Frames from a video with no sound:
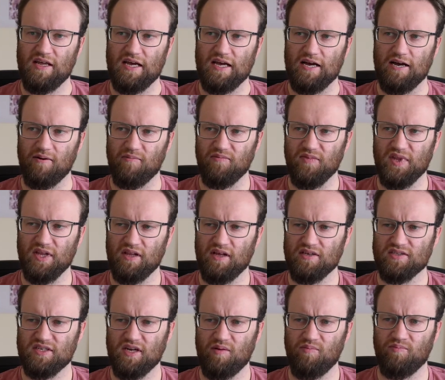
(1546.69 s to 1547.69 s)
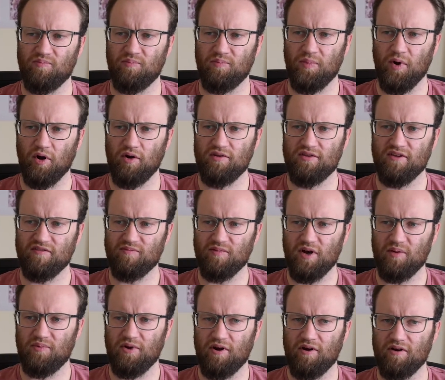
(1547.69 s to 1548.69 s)
The last time both of my
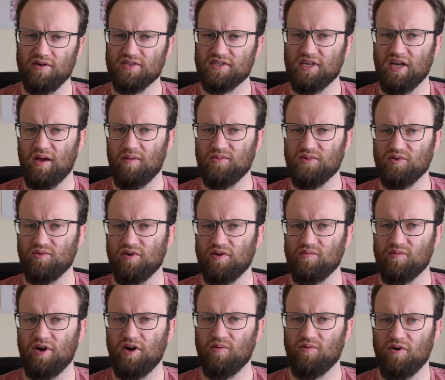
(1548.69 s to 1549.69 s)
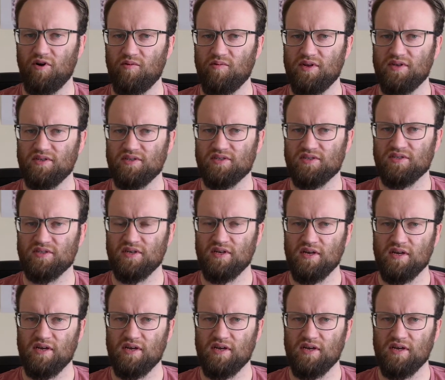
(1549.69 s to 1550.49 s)
parents came to one of my appointments,